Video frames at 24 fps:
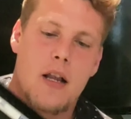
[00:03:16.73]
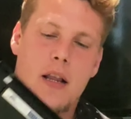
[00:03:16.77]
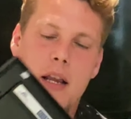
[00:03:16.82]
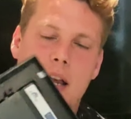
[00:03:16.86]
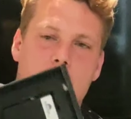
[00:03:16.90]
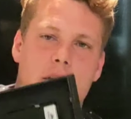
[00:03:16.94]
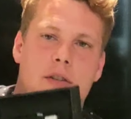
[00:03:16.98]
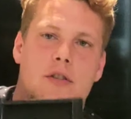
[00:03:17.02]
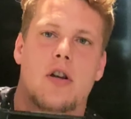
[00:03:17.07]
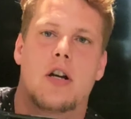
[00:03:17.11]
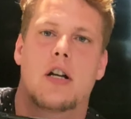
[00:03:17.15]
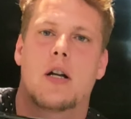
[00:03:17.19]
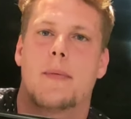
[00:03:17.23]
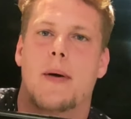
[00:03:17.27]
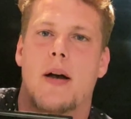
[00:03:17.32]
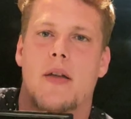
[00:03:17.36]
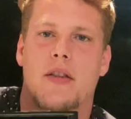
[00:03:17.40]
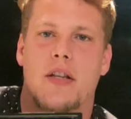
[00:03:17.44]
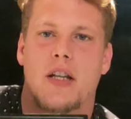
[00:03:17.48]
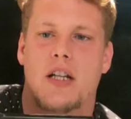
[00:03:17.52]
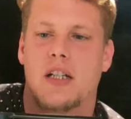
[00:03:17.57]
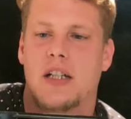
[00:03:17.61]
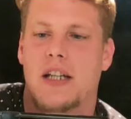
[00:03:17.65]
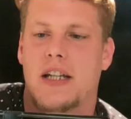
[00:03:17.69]
Like to talk
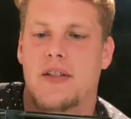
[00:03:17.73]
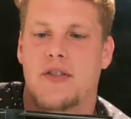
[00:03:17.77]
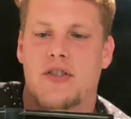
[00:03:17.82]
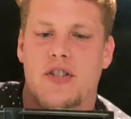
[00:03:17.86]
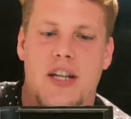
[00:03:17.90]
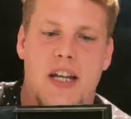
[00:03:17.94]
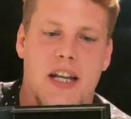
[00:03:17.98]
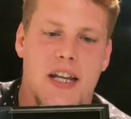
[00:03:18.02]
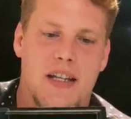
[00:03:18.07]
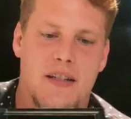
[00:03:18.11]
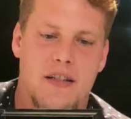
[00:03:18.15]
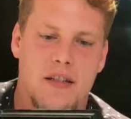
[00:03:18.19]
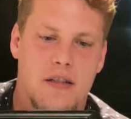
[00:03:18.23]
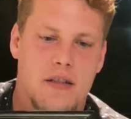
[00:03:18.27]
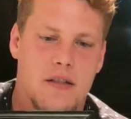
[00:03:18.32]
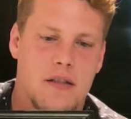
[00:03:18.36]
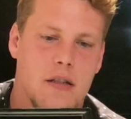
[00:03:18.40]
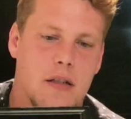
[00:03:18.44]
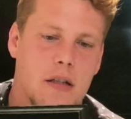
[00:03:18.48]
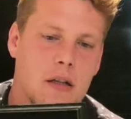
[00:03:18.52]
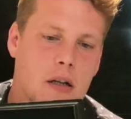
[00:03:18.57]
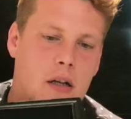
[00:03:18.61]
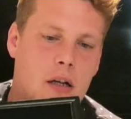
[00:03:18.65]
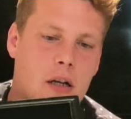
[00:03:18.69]
about the glitches and
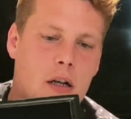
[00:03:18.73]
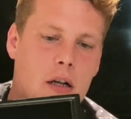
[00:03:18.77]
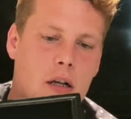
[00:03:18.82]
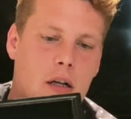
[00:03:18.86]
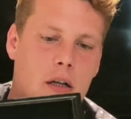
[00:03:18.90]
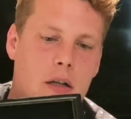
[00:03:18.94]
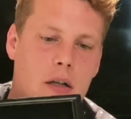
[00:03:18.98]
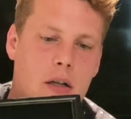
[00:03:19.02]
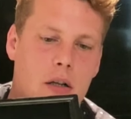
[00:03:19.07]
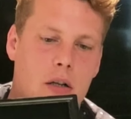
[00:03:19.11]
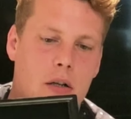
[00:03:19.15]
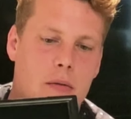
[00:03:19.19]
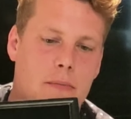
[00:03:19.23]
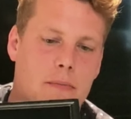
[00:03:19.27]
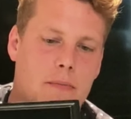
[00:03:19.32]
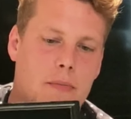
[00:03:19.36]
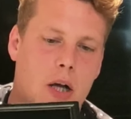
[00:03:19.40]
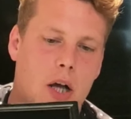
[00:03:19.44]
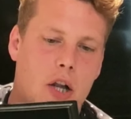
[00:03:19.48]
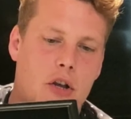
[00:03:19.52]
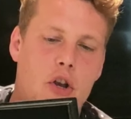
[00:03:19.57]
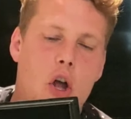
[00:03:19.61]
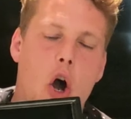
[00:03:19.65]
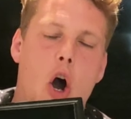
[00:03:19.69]

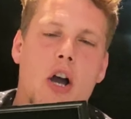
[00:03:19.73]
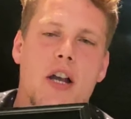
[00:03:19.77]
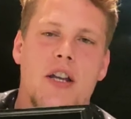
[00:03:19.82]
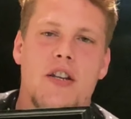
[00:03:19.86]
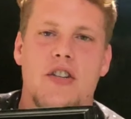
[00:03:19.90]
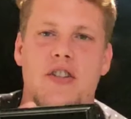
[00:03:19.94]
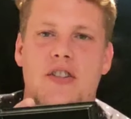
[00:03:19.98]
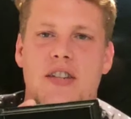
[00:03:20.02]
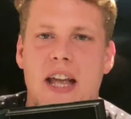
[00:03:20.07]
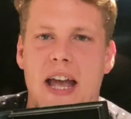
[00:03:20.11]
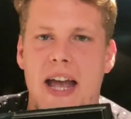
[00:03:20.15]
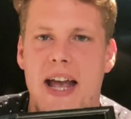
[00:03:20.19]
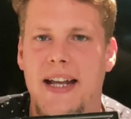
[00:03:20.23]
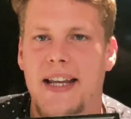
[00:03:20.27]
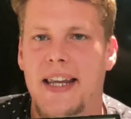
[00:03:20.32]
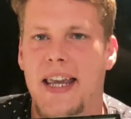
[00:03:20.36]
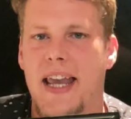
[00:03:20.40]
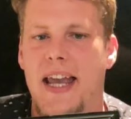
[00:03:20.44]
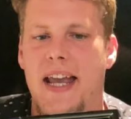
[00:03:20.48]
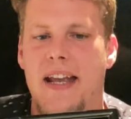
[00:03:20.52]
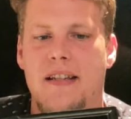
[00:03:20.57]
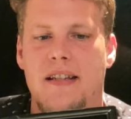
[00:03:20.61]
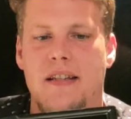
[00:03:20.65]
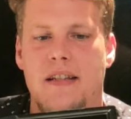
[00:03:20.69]
the annoying
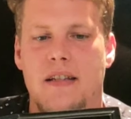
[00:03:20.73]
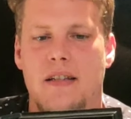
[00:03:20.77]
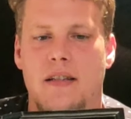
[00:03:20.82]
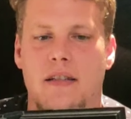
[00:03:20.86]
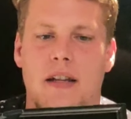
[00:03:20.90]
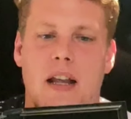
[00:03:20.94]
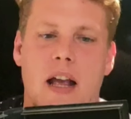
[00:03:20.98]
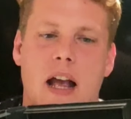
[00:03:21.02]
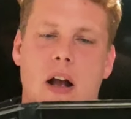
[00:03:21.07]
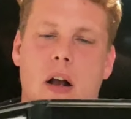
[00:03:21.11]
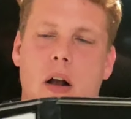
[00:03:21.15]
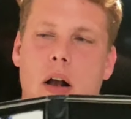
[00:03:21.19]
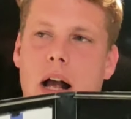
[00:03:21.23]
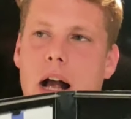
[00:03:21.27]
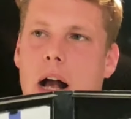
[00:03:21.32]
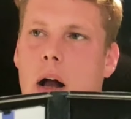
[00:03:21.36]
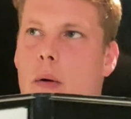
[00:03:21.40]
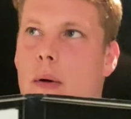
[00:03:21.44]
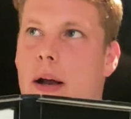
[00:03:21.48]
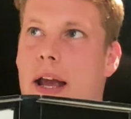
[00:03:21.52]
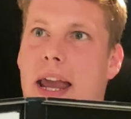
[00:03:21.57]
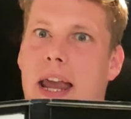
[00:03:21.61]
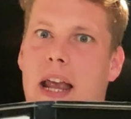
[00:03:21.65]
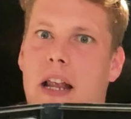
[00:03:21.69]
staircases and
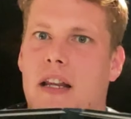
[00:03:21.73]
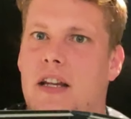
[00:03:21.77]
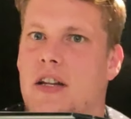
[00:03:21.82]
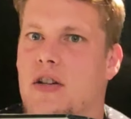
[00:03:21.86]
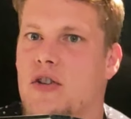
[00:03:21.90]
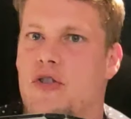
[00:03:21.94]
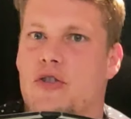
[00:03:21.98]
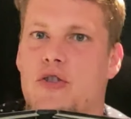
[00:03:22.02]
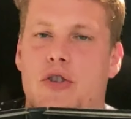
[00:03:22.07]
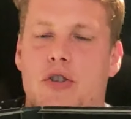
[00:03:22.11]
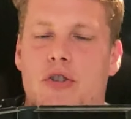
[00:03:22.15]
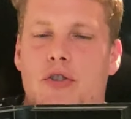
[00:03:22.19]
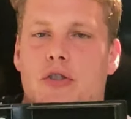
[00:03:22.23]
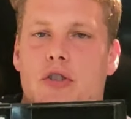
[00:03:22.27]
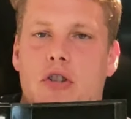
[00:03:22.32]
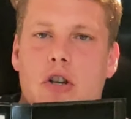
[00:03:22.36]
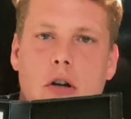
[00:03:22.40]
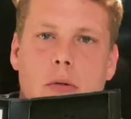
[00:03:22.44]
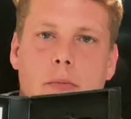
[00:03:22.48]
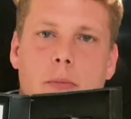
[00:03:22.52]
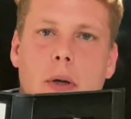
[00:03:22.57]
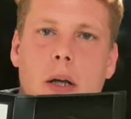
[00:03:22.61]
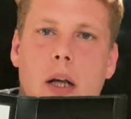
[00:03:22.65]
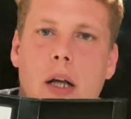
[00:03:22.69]
how aliens just
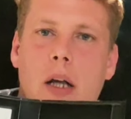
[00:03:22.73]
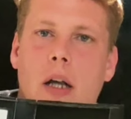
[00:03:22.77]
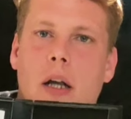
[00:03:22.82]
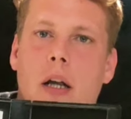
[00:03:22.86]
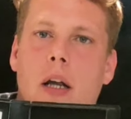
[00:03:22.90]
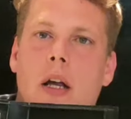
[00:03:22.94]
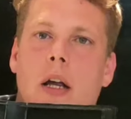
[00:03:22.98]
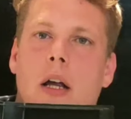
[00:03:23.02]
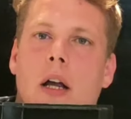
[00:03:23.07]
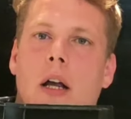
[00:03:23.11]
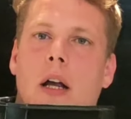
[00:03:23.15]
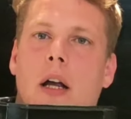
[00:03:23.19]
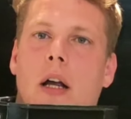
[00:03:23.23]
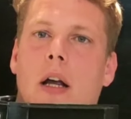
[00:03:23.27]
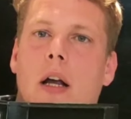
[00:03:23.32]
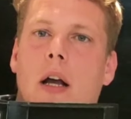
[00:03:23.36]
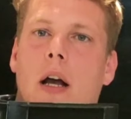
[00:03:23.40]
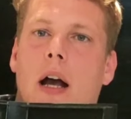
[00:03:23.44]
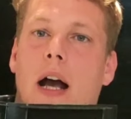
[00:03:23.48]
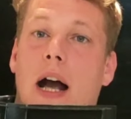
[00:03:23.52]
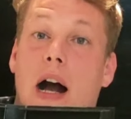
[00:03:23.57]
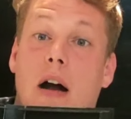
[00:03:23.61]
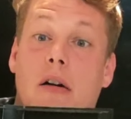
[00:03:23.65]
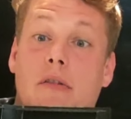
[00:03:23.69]
come
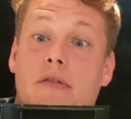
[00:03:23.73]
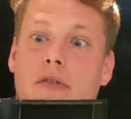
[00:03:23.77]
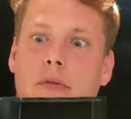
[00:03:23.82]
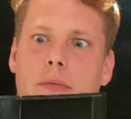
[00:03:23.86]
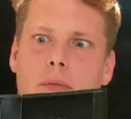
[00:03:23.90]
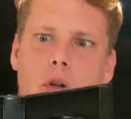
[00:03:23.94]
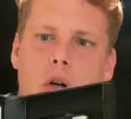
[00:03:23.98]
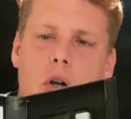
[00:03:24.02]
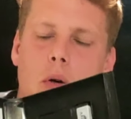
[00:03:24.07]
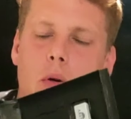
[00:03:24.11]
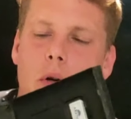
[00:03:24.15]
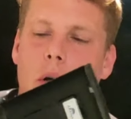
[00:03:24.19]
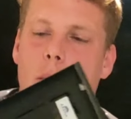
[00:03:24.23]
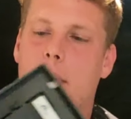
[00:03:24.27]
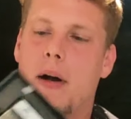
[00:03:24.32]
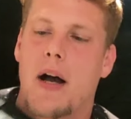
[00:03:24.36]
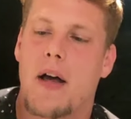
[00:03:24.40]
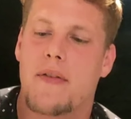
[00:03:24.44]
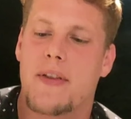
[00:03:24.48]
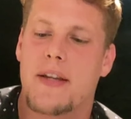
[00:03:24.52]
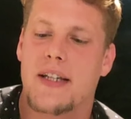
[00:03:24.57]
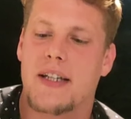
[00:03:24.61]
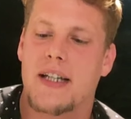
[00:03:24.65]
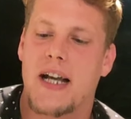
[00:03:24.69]
out from nowhere, but
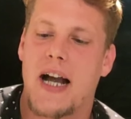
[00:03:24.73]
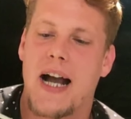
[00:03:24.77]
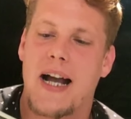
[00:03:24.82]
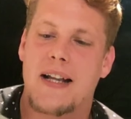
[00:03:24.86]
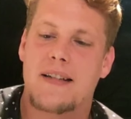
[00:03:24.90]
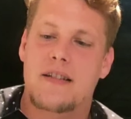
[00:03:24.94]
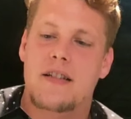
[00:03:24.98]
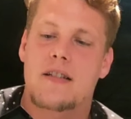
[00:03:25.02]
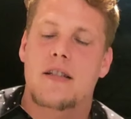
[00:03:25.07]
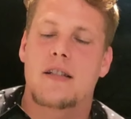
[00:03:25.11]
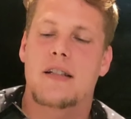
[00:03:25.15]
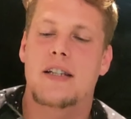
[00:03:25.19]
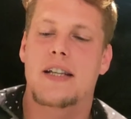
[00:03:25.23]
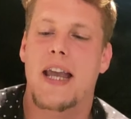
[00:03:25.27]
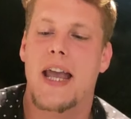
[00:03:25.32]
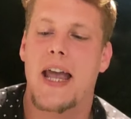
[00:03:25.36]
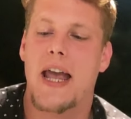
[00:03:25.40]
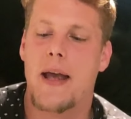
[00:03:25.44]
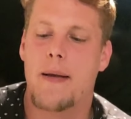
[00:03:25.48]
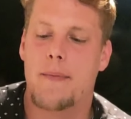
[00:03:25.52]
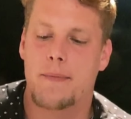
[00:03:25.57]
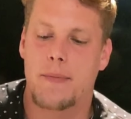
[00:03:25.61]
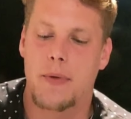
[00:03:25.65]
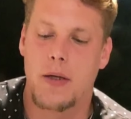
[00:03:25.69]
I think that adds to the
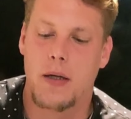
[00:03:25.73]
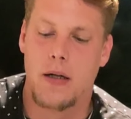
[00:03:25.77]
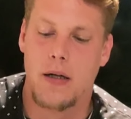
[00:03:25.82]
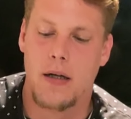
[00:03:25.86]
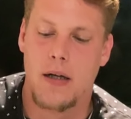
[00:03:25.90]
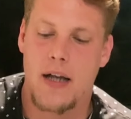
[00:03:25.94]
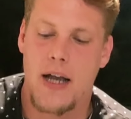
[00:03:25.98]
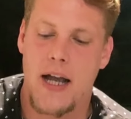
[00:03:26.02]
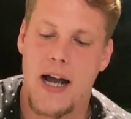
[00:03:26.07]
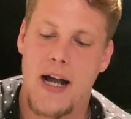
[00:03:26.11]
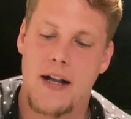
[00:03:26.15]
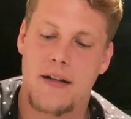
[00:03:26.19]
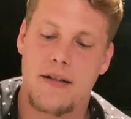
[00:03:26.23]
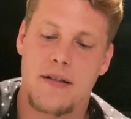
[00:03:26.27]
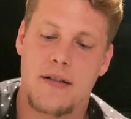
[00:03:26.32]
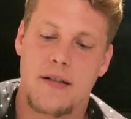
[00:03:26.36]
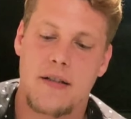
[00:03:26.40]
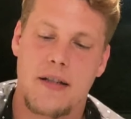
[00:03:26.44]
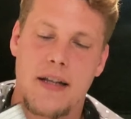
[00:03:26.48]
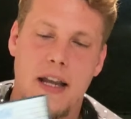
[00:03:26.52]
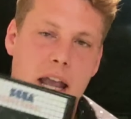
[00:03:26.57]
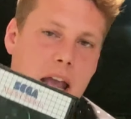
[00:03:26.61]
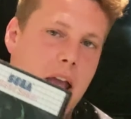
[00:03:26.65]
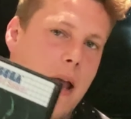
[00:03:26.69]
game. It adds
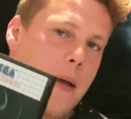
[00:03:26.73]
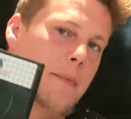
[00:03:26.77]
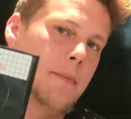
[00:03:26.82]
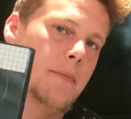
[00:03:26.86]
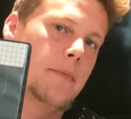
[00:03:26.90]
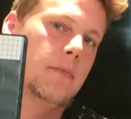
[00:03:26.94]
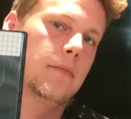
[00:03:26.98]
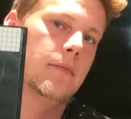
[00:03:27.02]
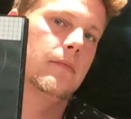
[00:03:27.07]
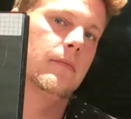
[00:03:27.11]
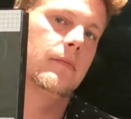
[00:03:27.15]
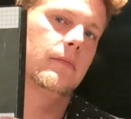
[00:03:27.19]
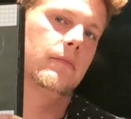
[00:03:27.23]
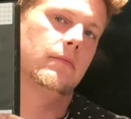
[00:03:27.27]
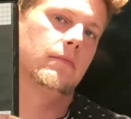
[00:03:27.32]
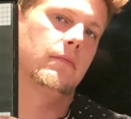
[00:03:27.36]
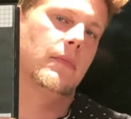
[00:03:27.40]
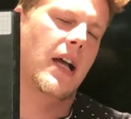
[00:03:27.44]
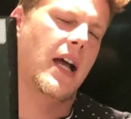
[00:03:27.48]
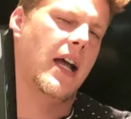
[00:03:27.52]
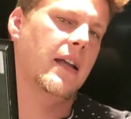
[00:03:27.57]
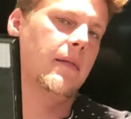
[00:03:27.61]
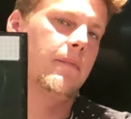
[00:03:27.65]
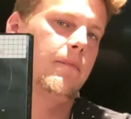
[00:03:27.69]
to the game.
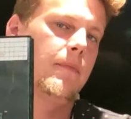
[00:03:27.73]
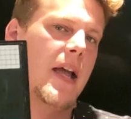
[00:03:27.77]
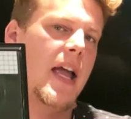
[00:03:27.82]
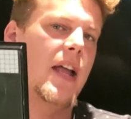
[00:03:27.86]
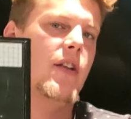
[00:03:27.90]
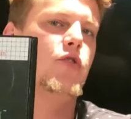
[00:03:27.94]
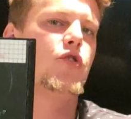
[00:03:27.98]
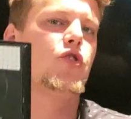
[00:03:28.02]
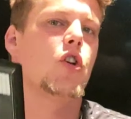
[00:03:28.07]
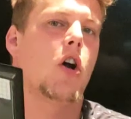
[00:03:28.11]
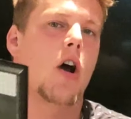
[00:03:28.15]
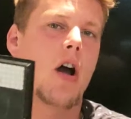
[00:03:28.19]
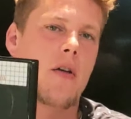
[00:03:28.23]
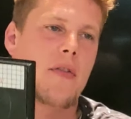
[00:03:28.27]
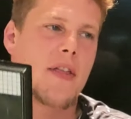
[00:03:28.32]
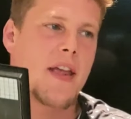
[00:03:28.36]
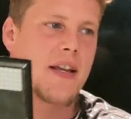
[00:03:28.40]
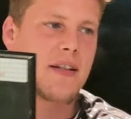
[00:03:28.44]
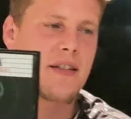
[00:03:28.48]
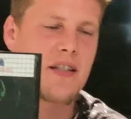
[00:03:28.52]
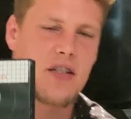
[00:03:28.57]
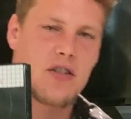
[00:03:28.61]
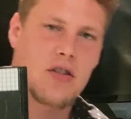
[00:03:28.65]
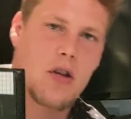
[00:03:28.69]
I enjoy
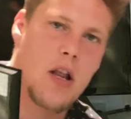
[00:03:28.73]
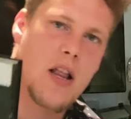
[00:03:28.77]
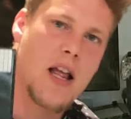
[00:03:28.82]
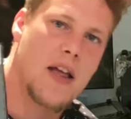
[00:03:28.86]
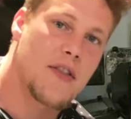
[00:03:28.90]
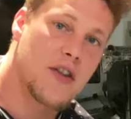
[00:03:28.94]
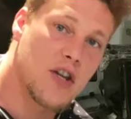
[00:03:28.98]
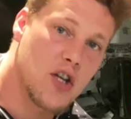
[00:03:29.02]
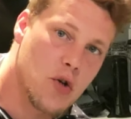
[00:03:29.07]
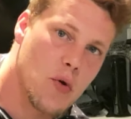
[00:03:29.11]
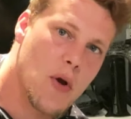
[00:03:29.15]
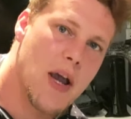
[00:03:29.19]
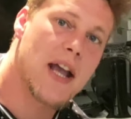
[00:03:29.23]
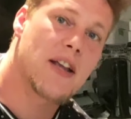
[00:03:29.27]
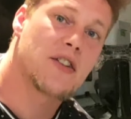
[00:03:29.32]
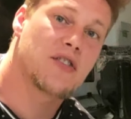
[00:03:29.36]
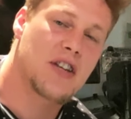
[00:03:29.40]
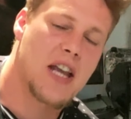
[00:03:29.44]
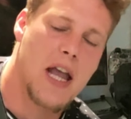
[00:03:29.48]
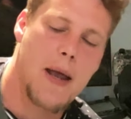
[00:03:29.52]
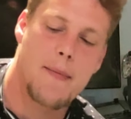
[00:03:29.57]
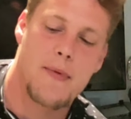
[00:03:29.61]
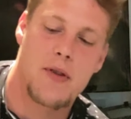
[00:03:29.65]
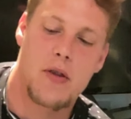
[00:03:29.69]
this. It's not like the
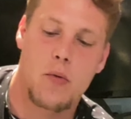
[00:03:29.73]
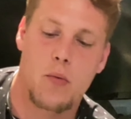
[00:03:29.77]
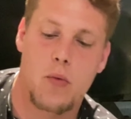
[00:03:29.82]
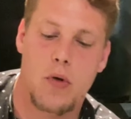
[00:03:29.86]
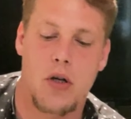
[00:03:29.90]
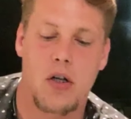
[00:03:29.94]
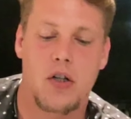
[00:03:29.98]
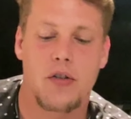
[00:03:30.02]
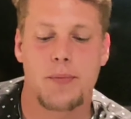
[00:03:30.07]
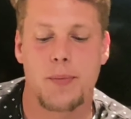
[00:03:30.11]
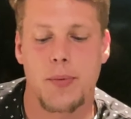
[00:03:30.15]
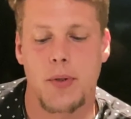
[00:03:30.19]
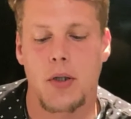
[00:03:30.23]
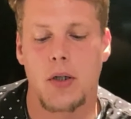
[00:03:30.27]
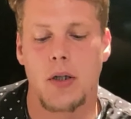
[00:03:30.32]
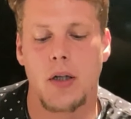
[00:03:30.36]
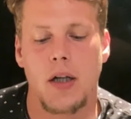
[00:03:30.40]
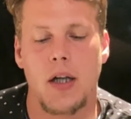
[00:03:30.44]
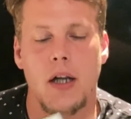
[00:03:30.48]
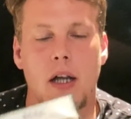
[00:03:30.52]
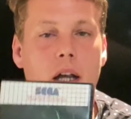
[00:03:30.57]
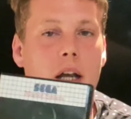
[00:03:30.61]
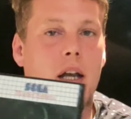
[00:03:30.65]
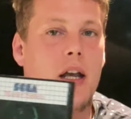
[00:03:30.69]
greatest game in the world, but
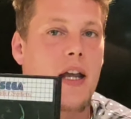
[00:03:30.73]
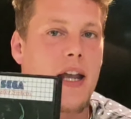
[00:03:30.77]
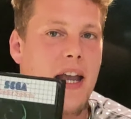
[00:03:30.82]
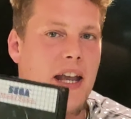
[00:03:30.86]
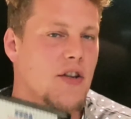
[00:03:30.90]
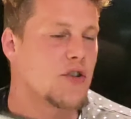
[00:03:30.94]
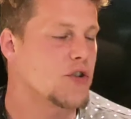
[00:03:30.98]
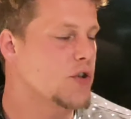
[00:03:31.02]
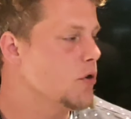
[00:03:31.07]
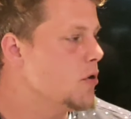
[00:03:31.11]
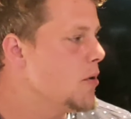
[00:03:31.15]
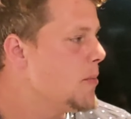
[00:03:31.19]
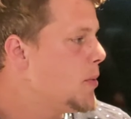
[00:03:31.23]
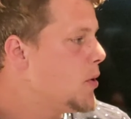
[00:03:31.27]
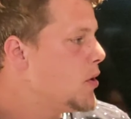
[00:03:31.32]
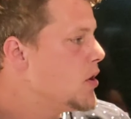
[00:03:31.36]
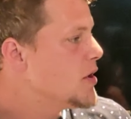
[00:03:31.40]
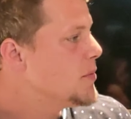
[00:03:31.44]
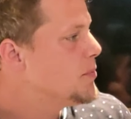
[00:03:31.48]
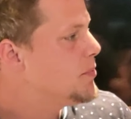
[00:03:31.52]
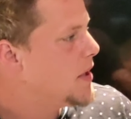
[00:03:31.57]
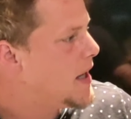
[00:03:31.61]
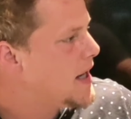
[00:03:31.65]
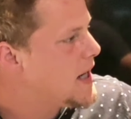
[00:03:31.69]
it's doable,
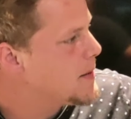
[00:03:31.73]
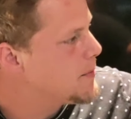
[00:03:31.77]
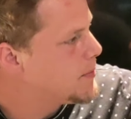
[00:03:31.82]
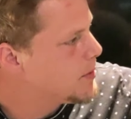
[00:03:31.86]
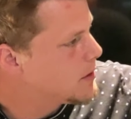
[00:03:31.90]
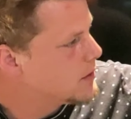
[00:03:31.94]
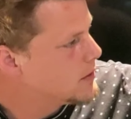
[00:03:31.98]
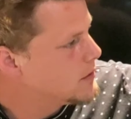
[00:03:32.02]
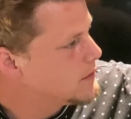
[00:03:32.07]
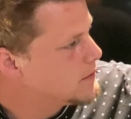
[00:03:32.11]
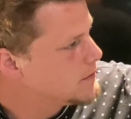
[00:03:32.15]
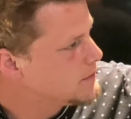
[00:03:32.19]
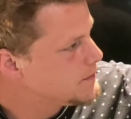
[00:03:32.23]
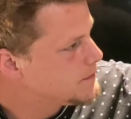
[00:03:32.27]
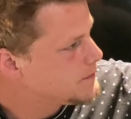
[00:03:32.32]
it's playable.